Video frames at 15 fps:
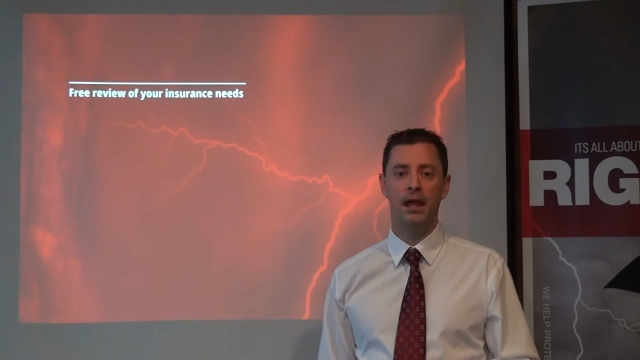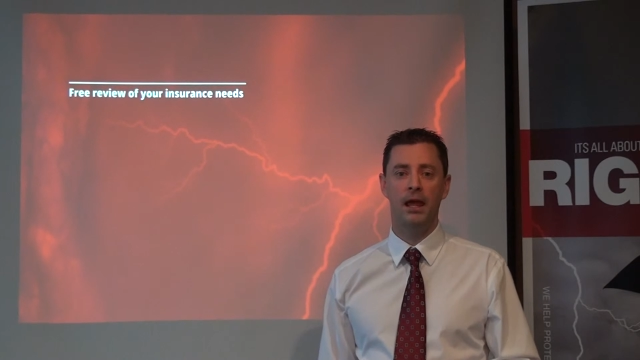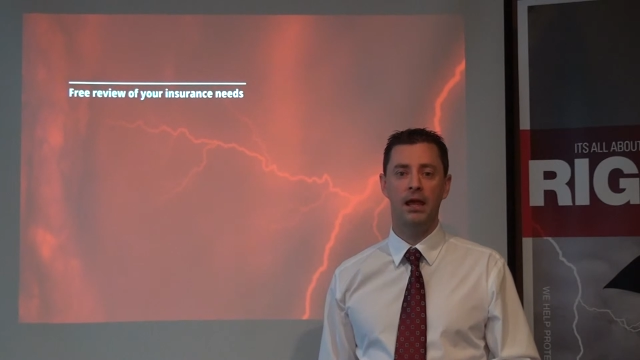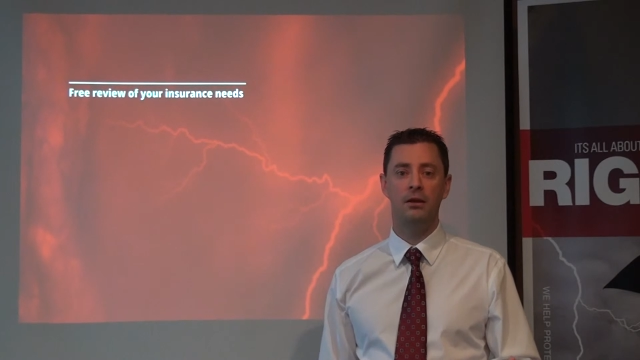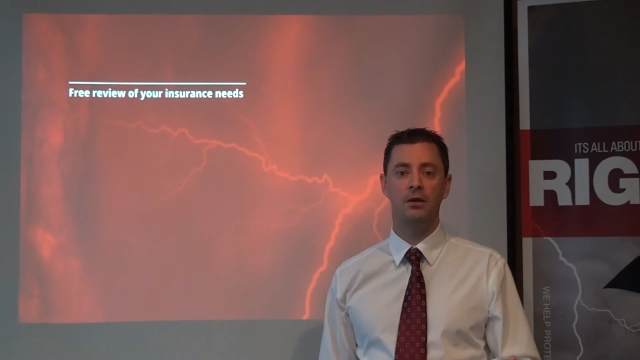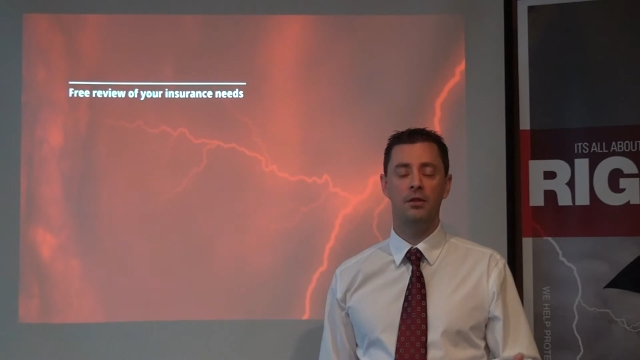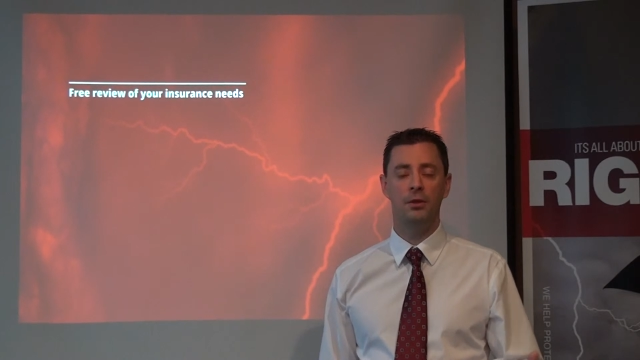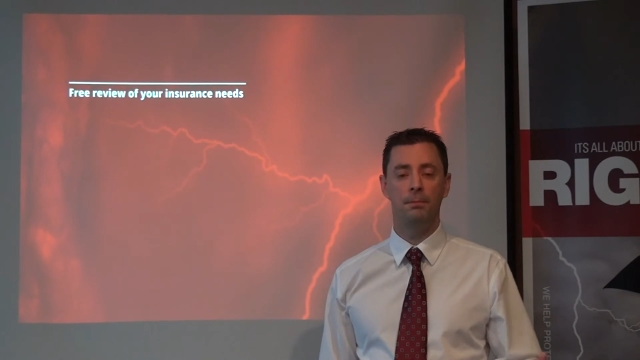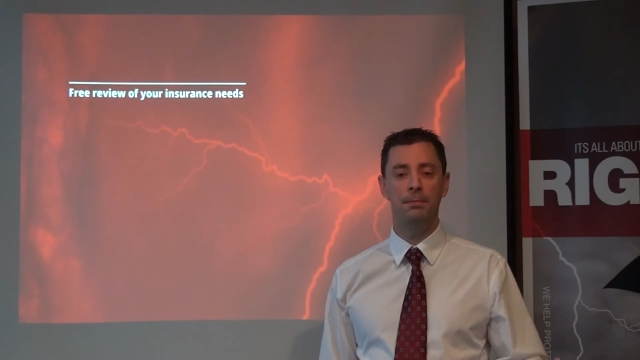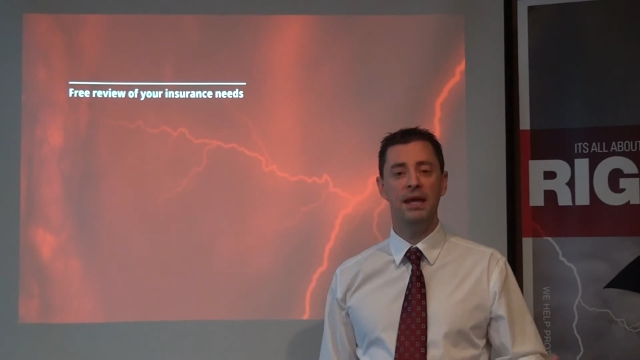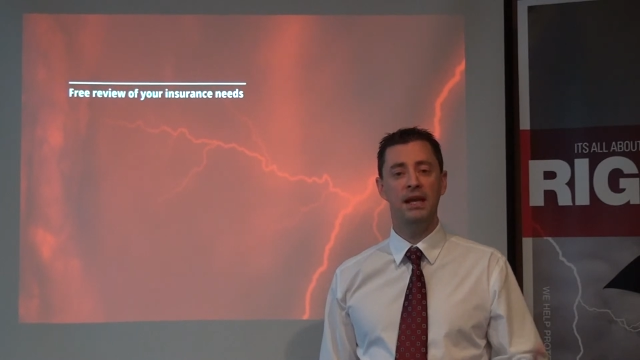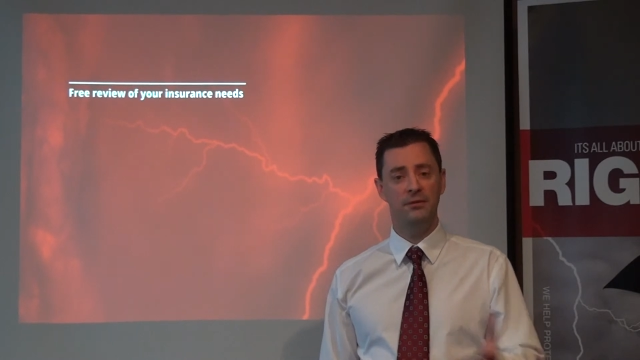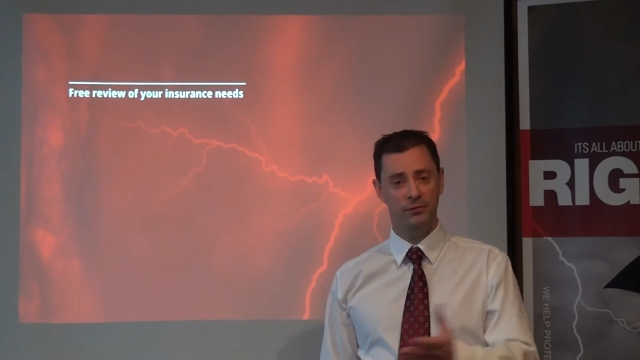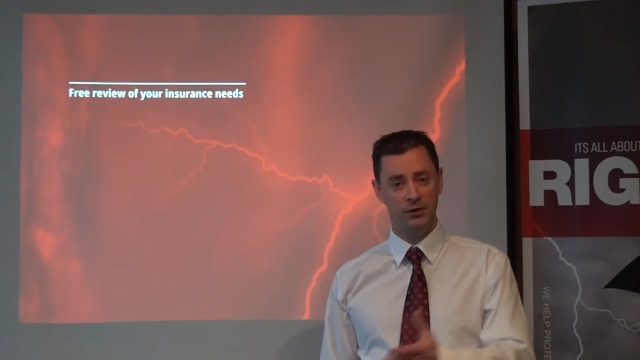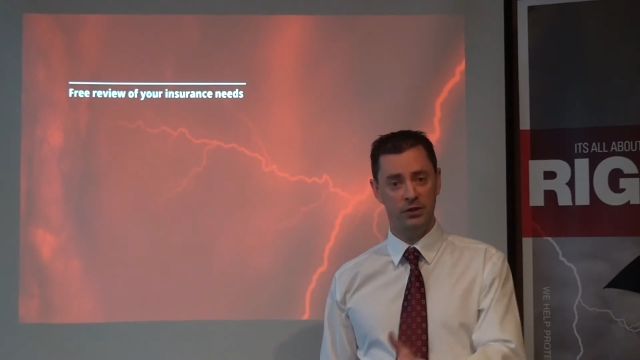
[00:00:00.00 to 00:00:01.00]
and the
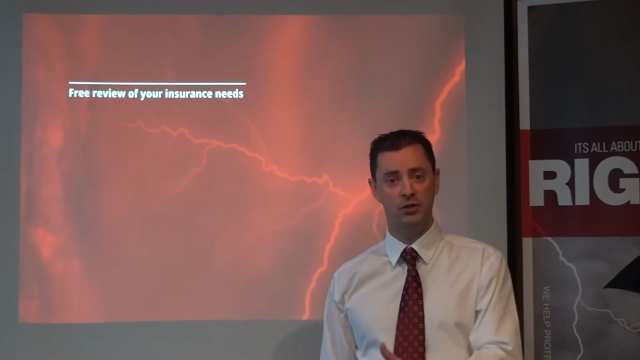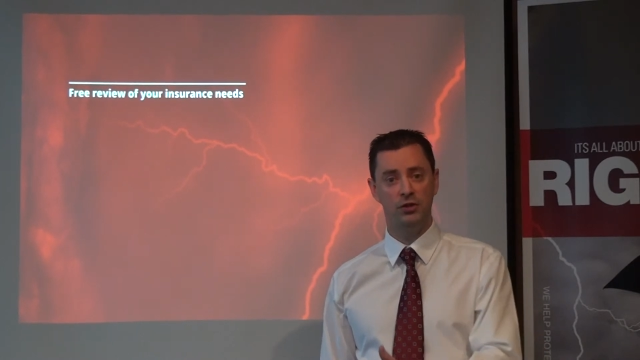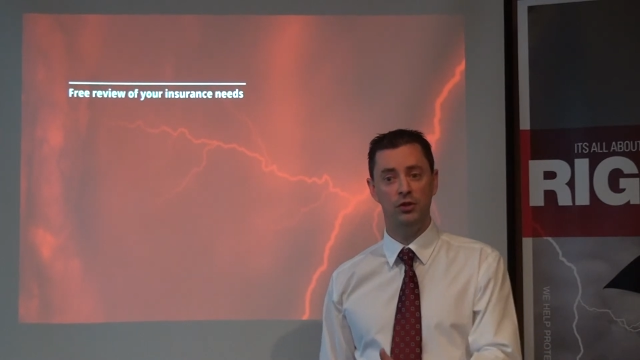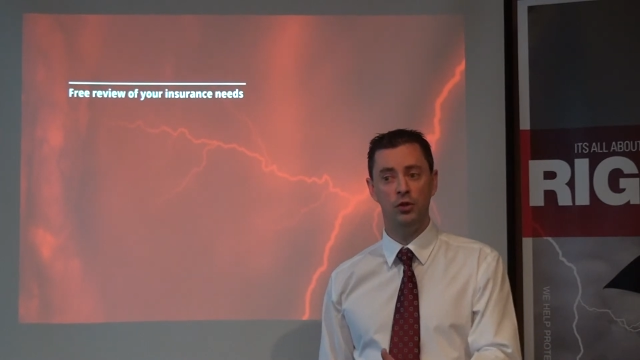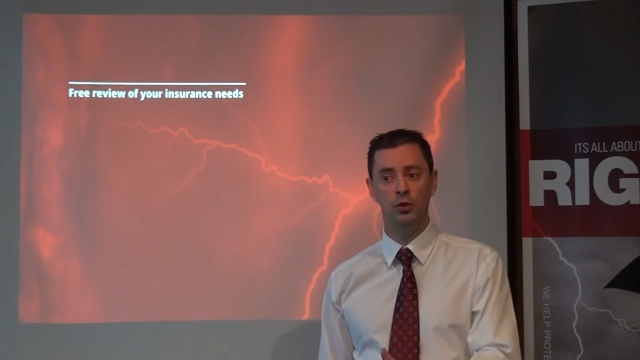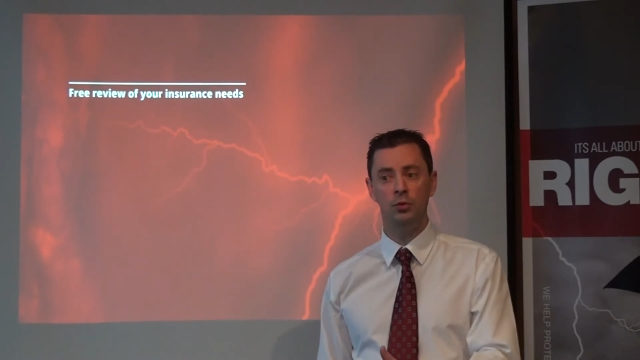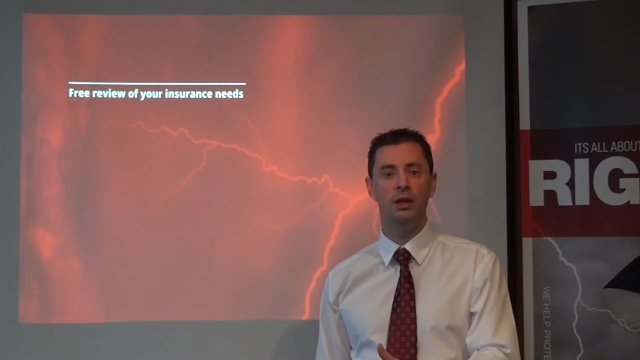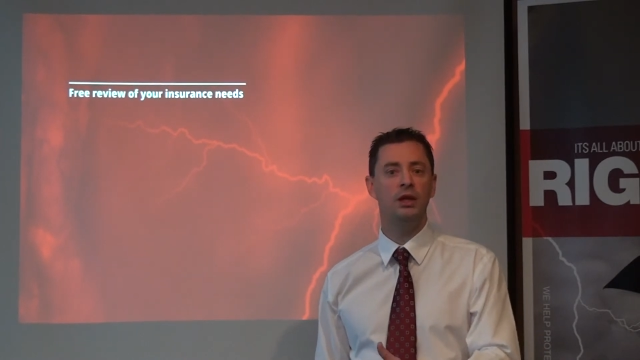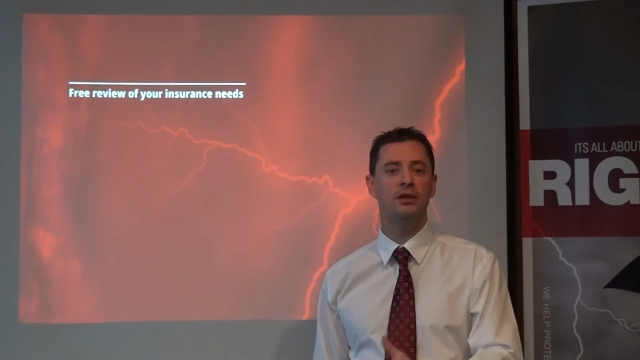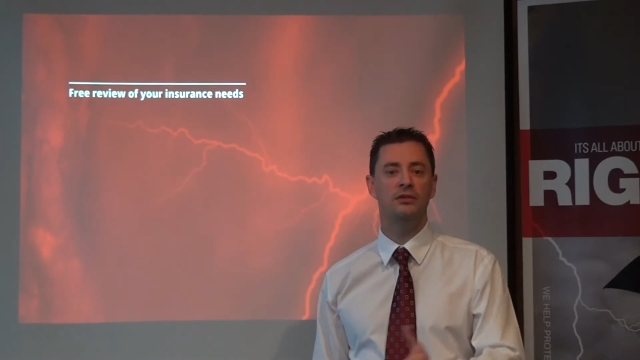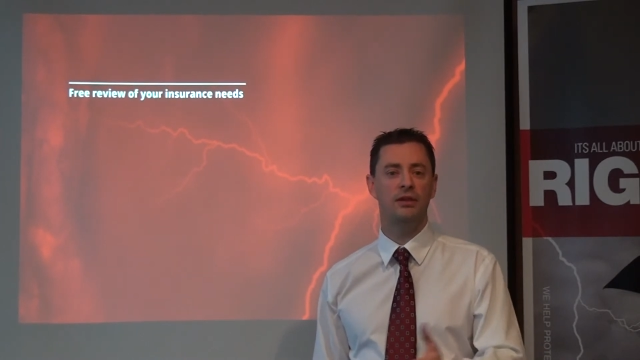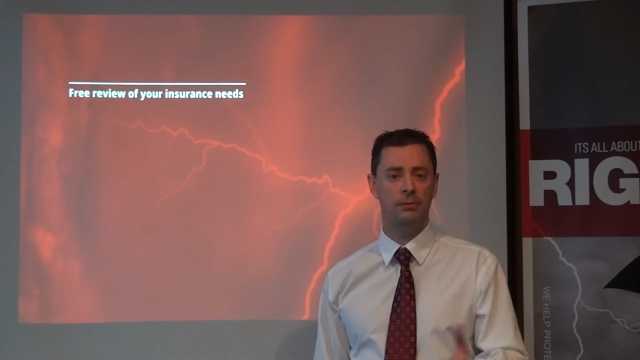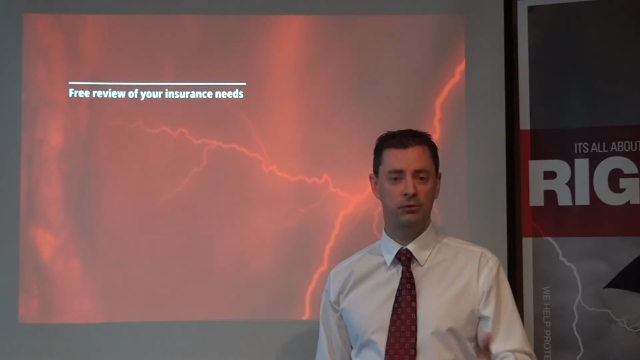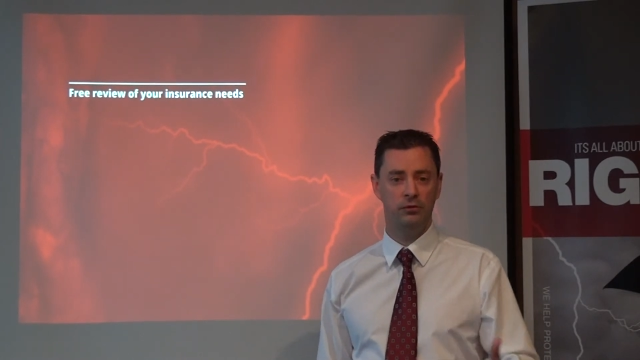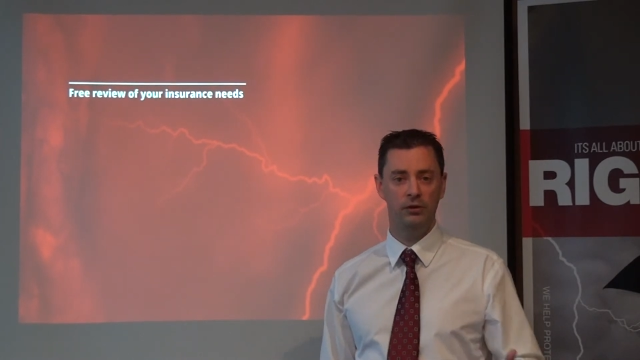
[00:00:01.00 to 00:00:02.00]
benefit to you
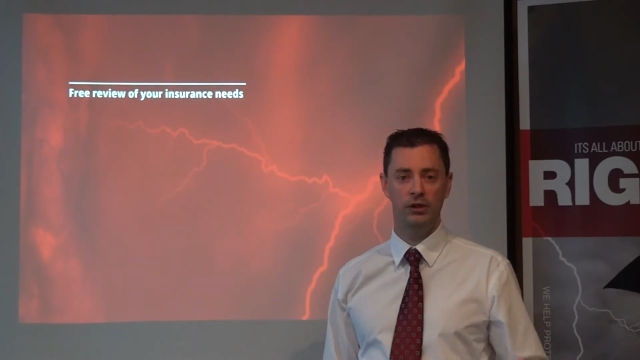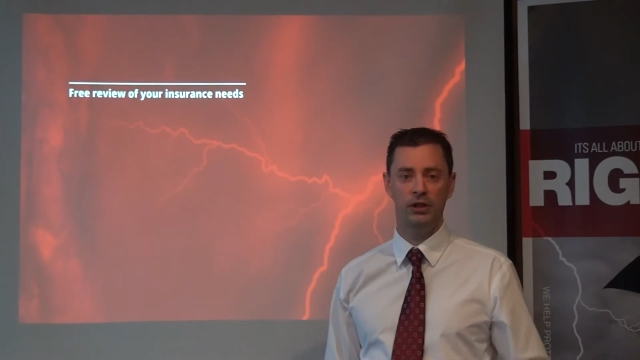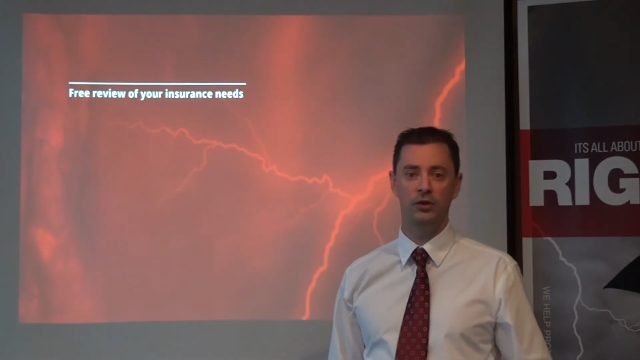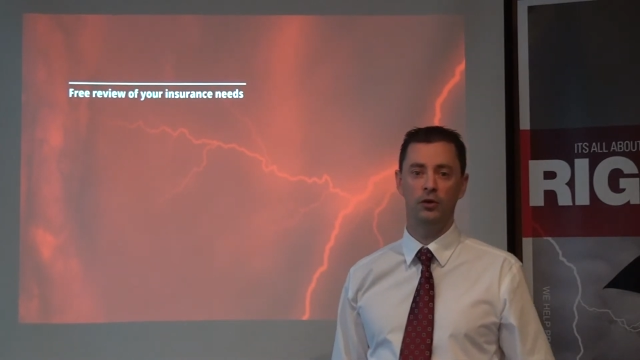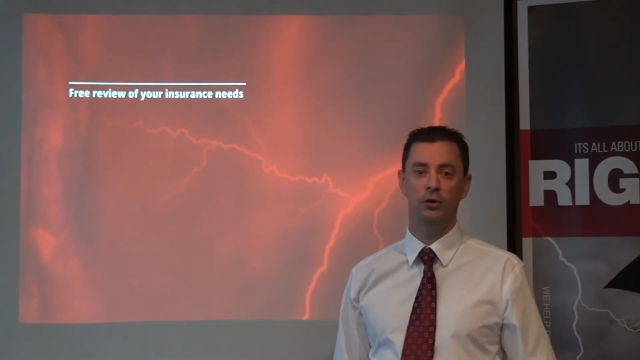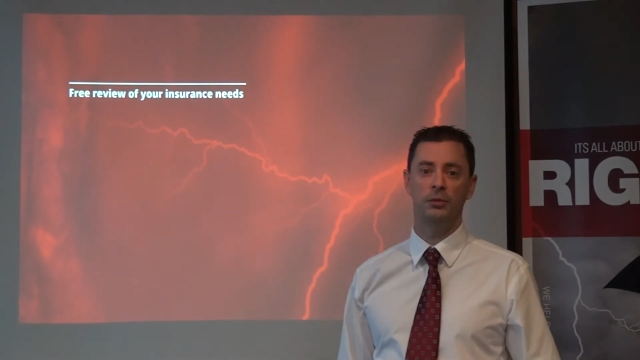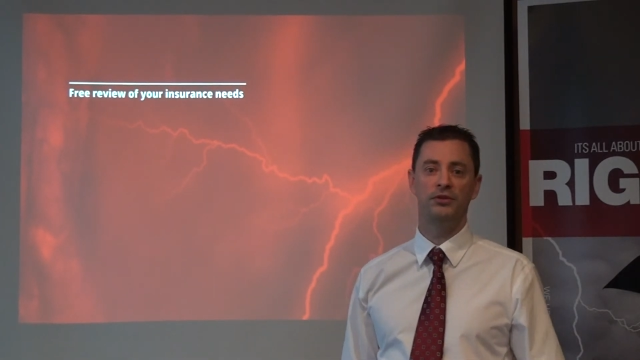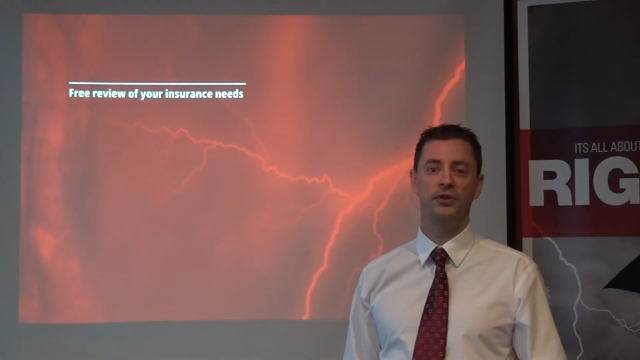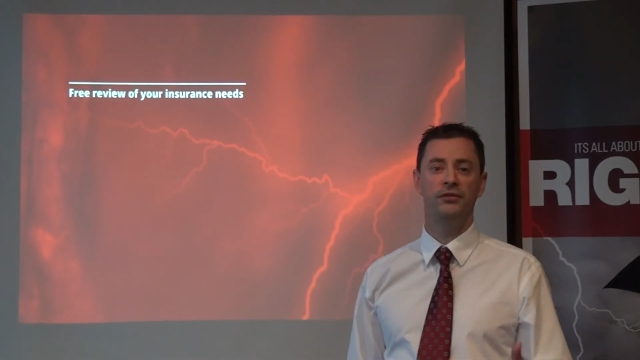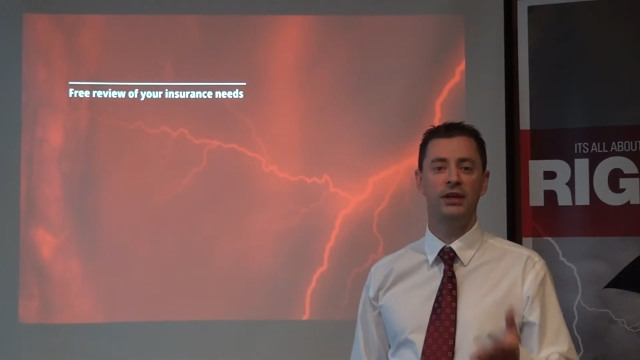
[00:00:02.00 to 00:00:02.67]
is absolutely enormous.